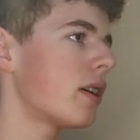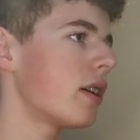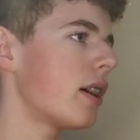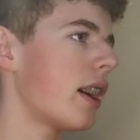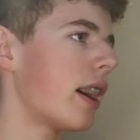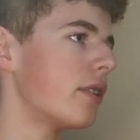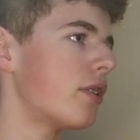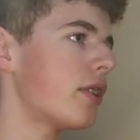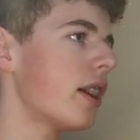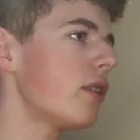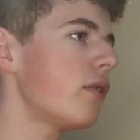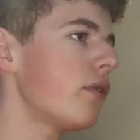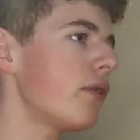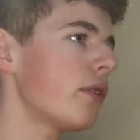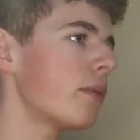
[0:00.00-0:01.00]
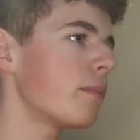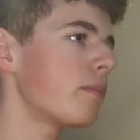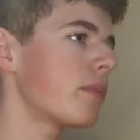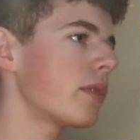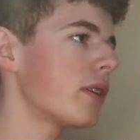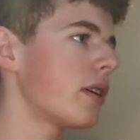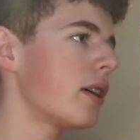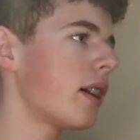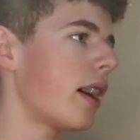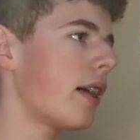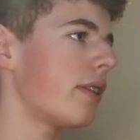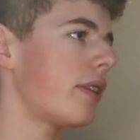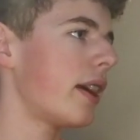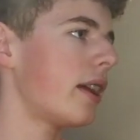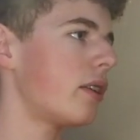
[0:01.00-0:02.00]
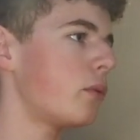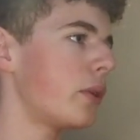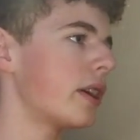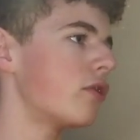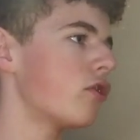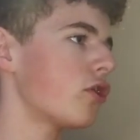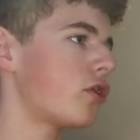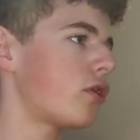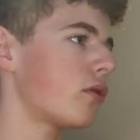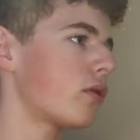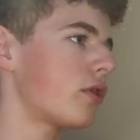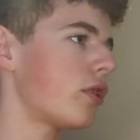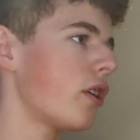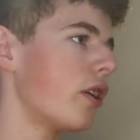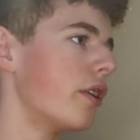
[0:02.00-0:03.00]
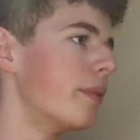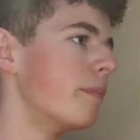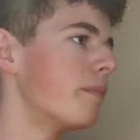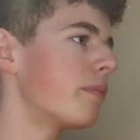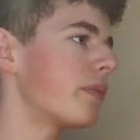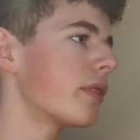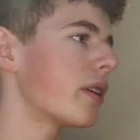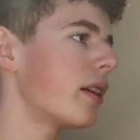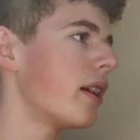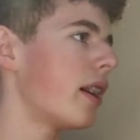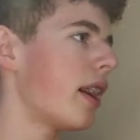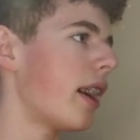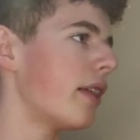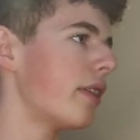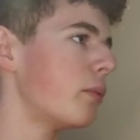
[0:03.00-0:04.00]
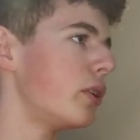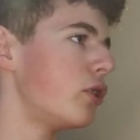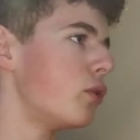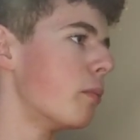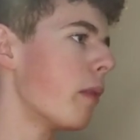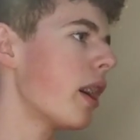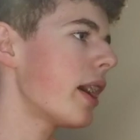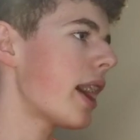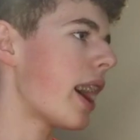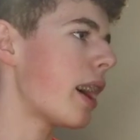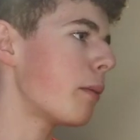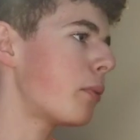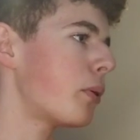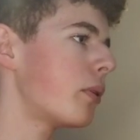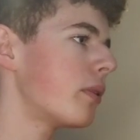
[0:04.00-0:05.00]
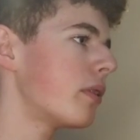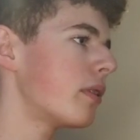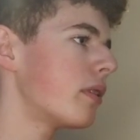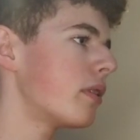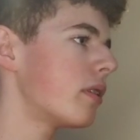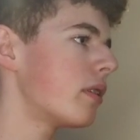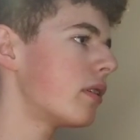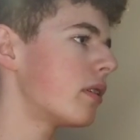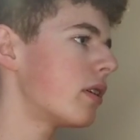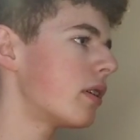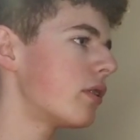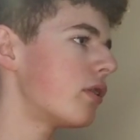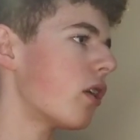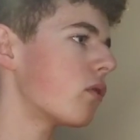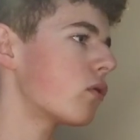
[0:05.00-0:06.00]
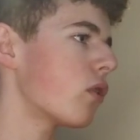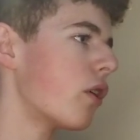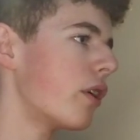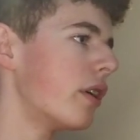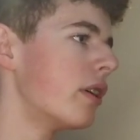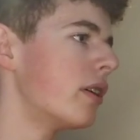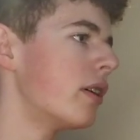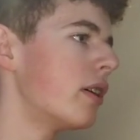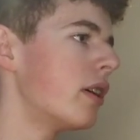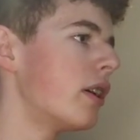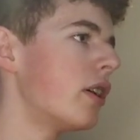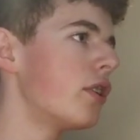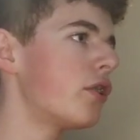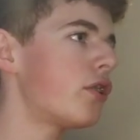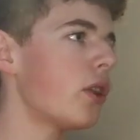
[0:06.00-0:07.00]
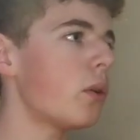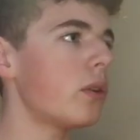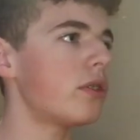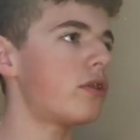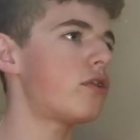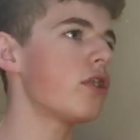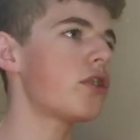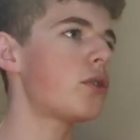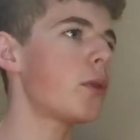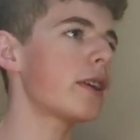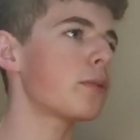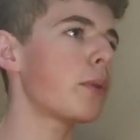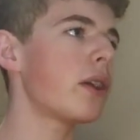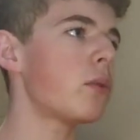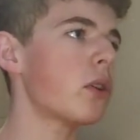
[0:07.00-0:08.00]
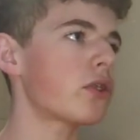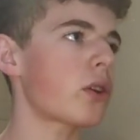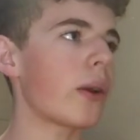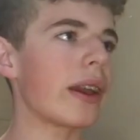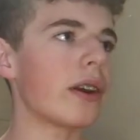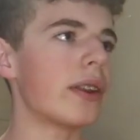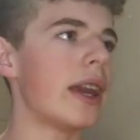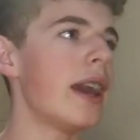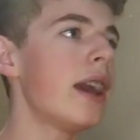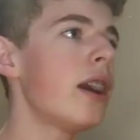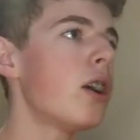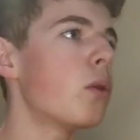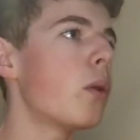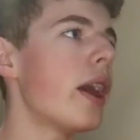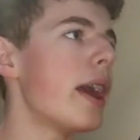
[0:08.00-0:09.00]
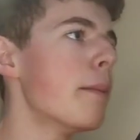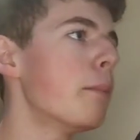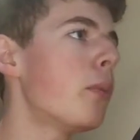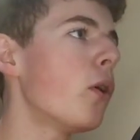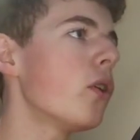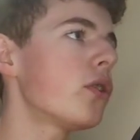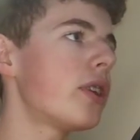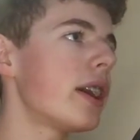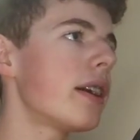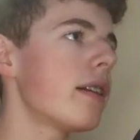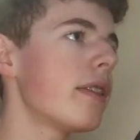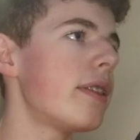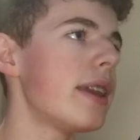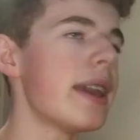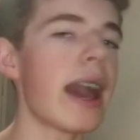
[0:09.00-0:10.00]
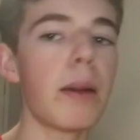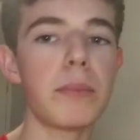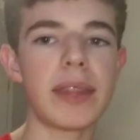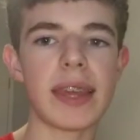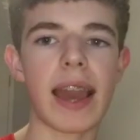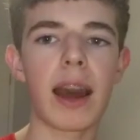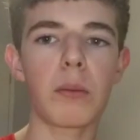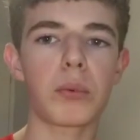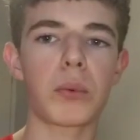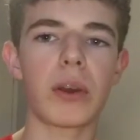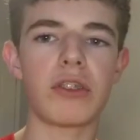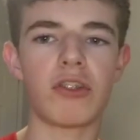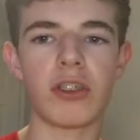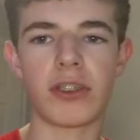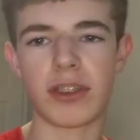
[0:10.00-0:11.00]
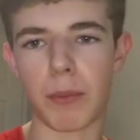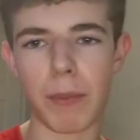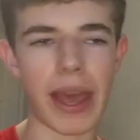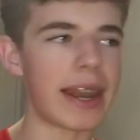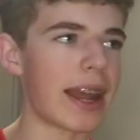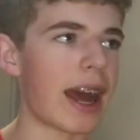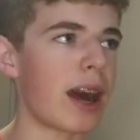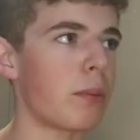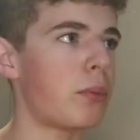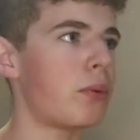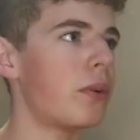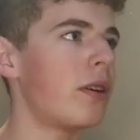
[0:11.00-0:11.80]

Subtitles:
and self, and then we can just return. And then we do my app.run. So just to explain what's going on here, we're importing the MD app, which is the main app,